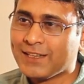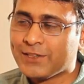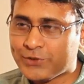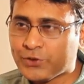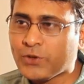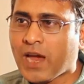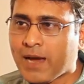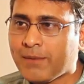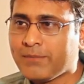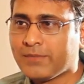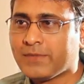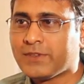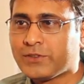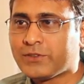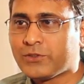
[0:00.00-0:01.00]
So
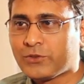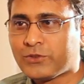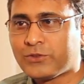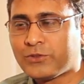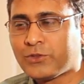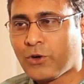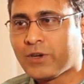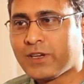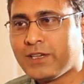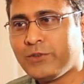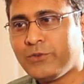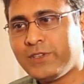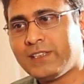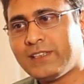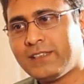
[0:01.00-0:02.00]
I'm talking
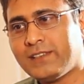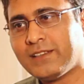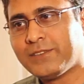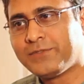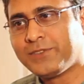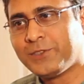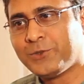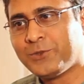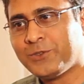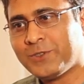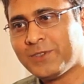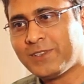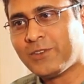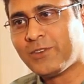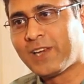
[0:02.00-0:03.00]
with
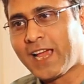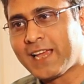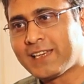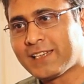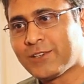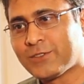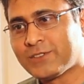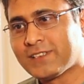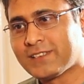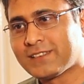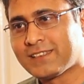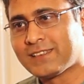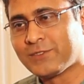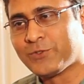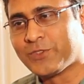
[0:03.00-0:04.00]
few
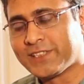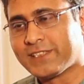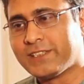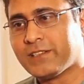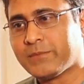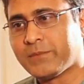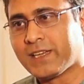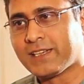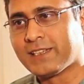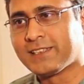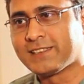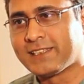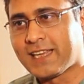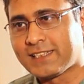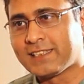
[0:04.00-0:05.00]
lighthouses, wisdom and
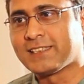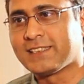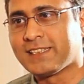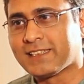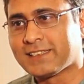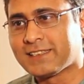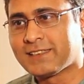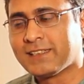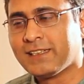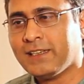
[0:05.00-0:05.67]
statistics.